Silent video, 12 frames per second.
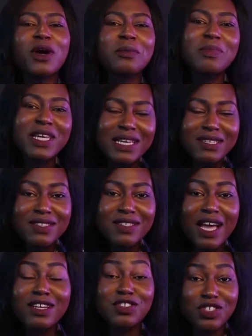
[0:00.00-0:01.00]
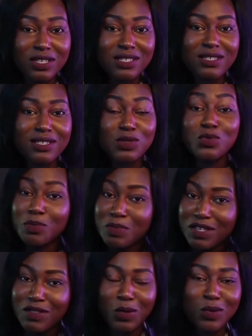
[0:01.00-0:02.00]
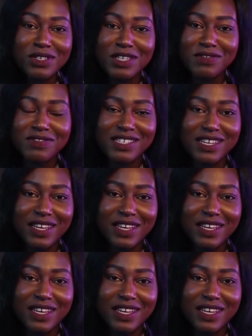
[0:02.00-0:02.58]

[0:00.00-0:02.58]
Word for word: where peace and justice will be the order of the